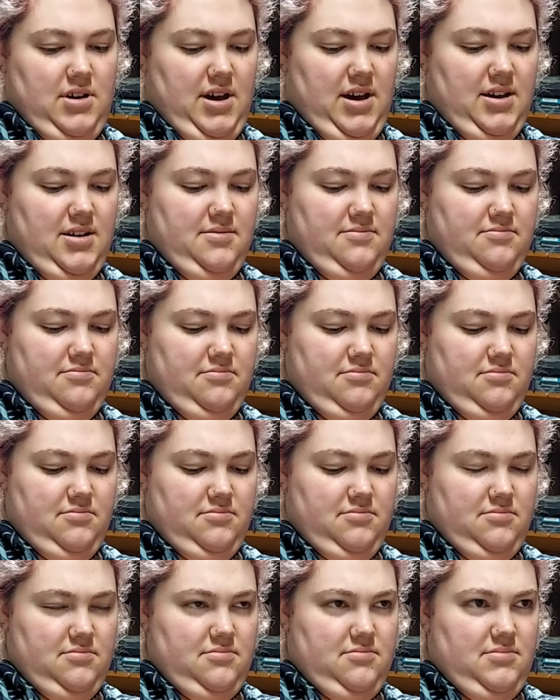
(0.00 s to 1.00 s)
Um,
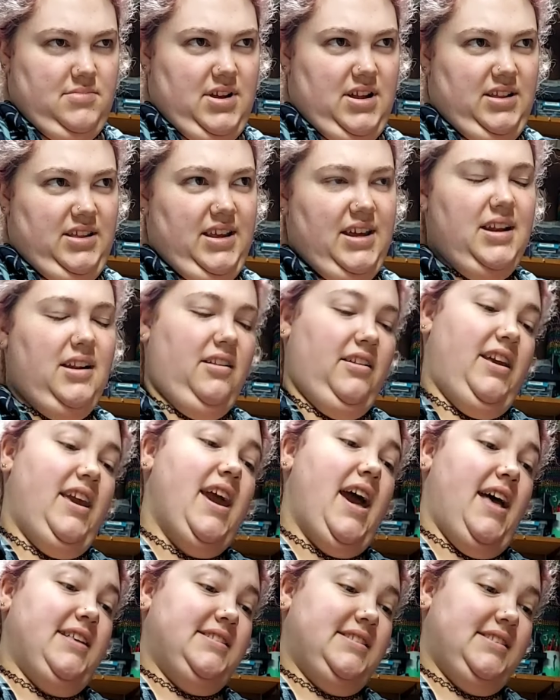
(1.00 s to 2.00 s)
a little,
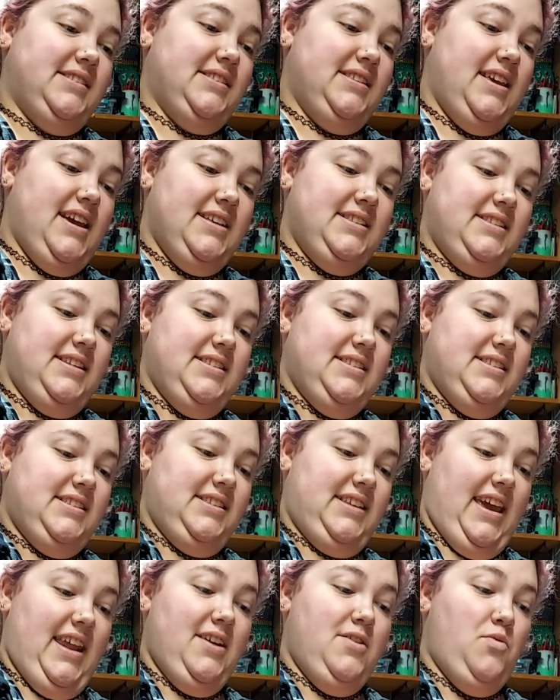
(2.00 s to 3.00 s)
yes. Yes, mm.
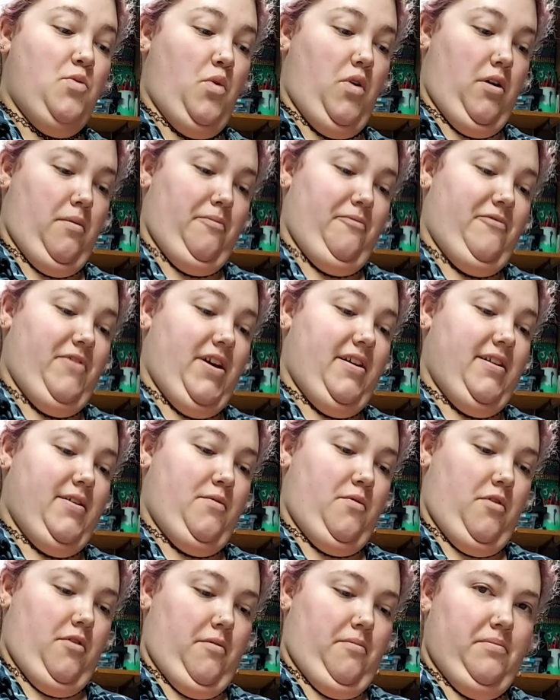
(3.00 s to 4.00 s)
it's getting warm.
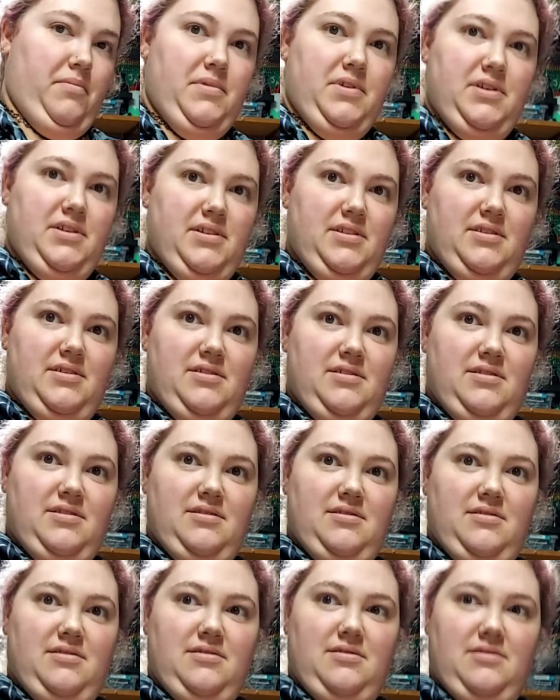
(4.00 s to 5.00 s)
Very warm. To,
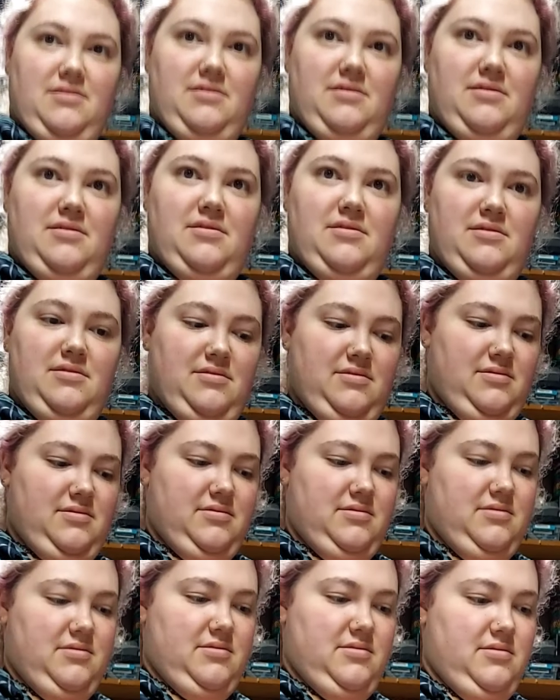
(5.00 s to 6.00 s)
put,
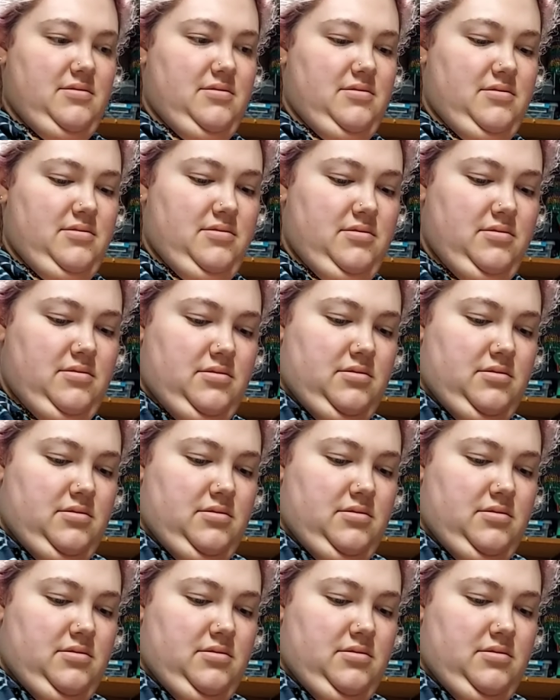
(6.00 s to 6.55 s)
to get it wet.